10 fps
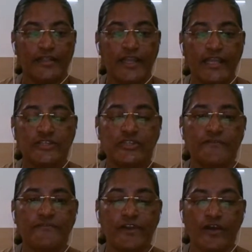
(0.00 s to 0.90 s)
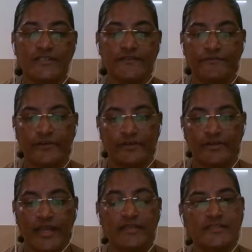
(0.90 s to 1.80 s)
The ancient
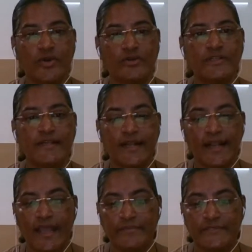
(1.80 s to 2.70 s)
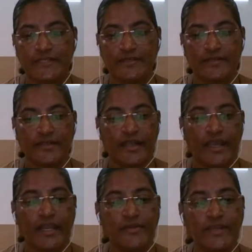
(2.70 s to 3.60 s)
philosopher Aristotle claimed,
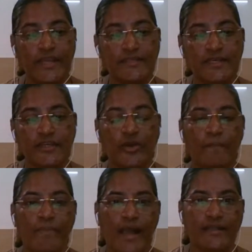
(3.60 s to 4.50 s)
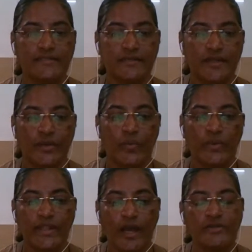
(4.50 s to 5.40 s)
"Educating your mind
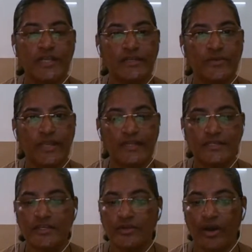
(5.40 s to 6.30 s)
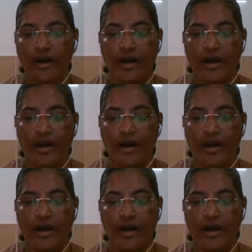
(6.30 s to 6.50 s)
without educating your